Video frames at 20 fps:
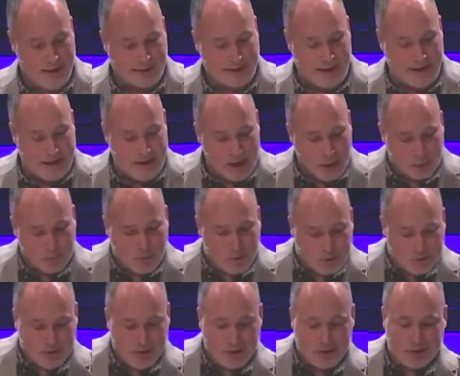Let each
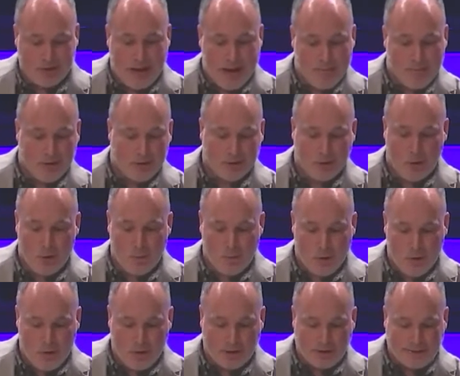person examine his own
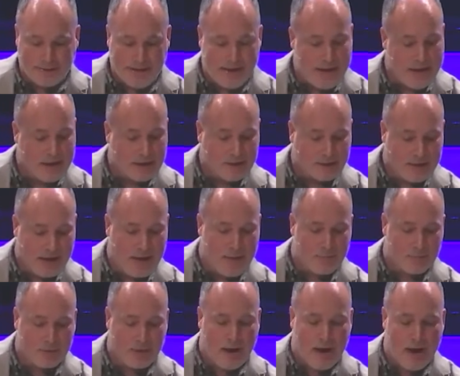work, and then he can
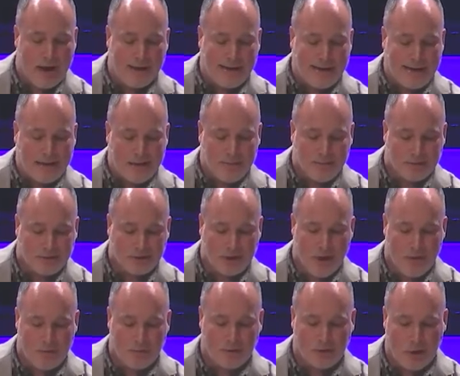take pride in
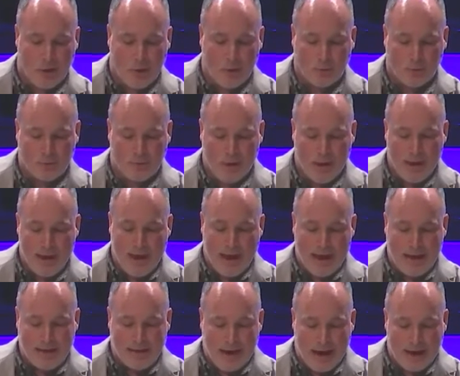himself alone
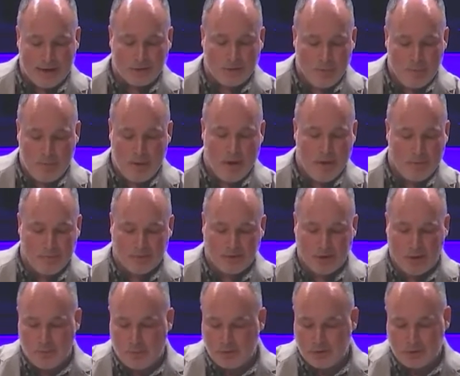and not compare
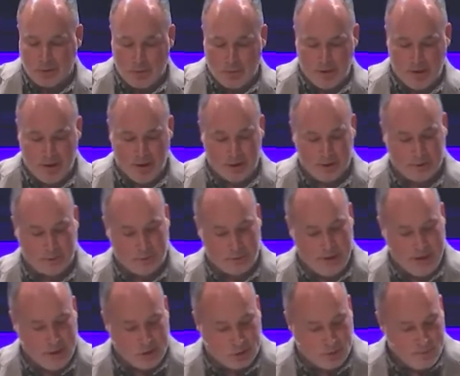himself with someone else, for
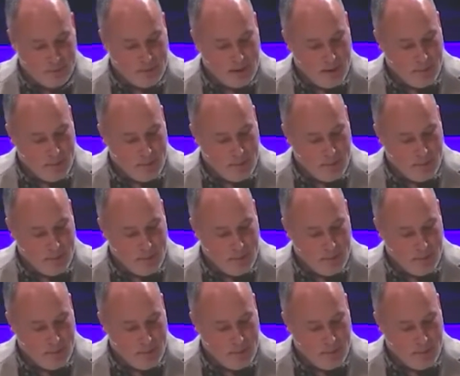each